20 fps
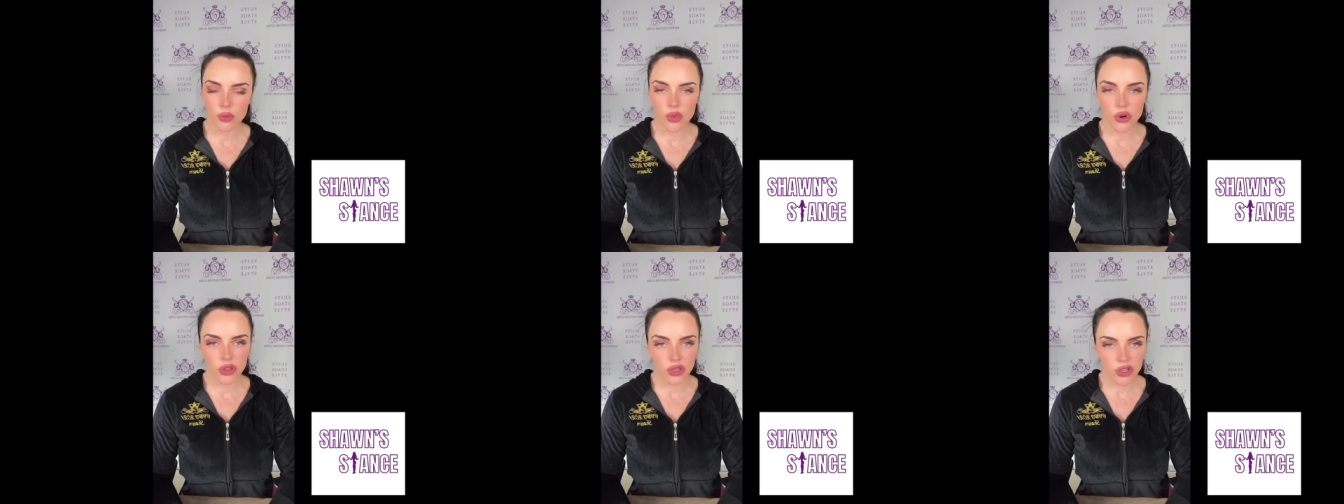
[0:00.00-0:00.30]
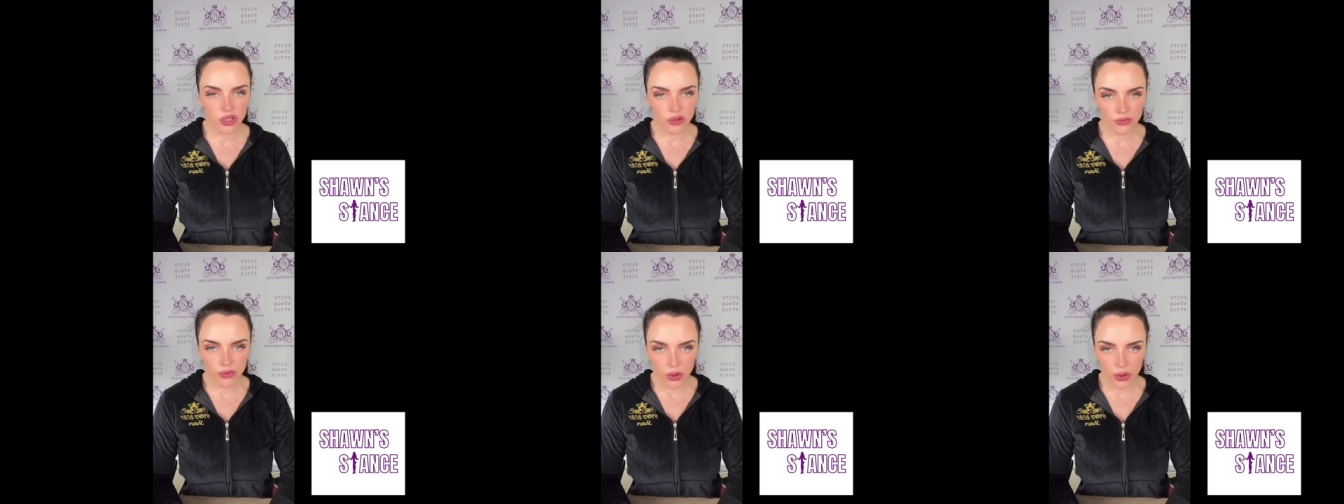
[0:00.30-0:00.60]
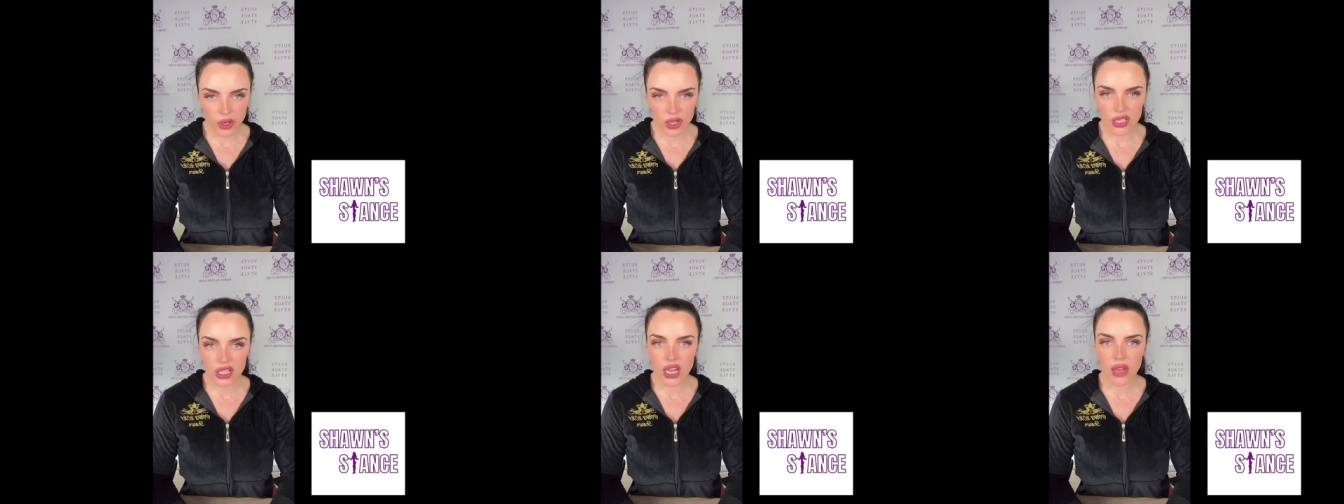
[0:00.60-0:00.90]
the more that you
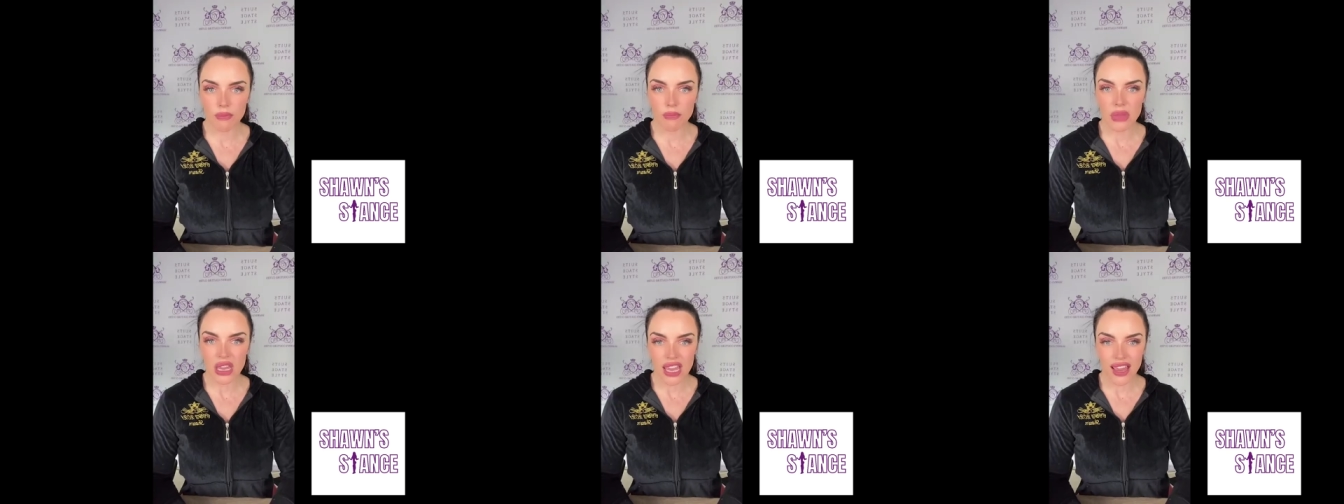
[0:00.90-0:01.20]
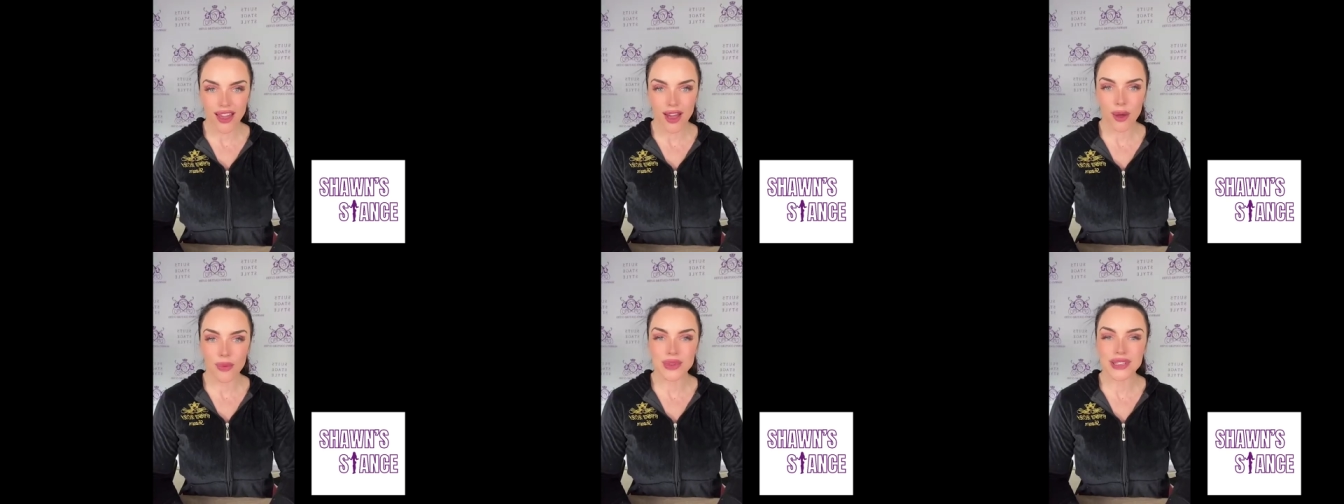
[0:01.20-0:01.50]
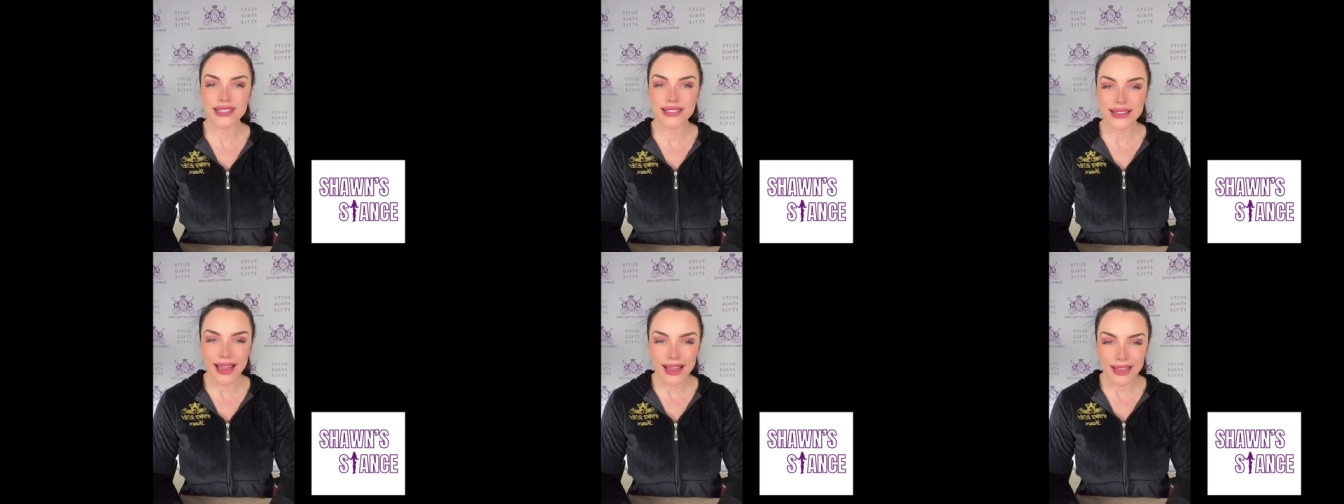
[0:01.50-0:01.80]
focus on being
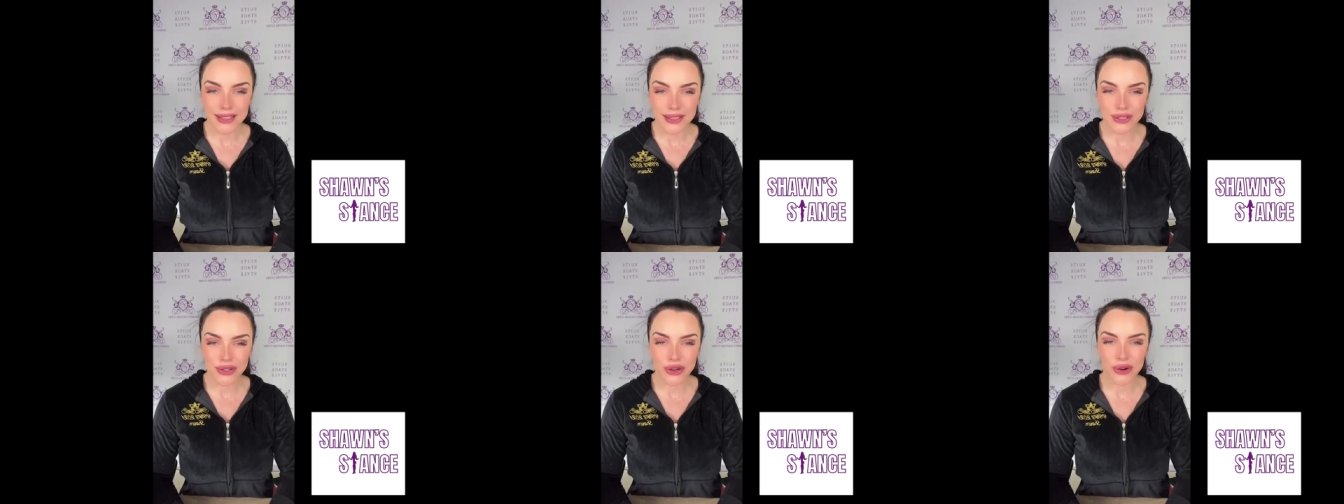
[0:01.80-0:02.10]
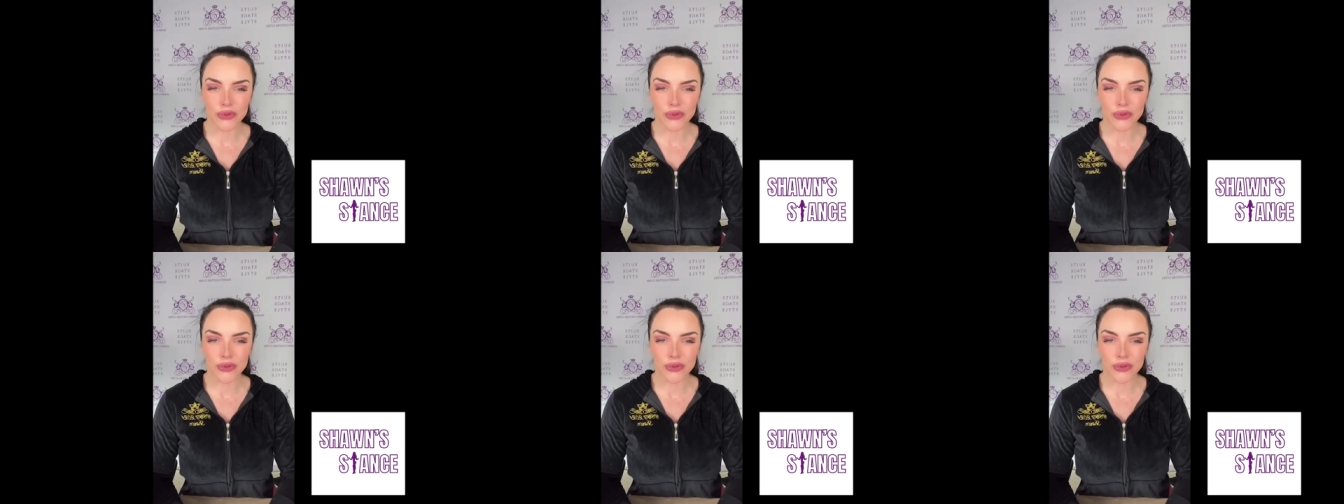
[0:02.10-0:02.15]
obsessed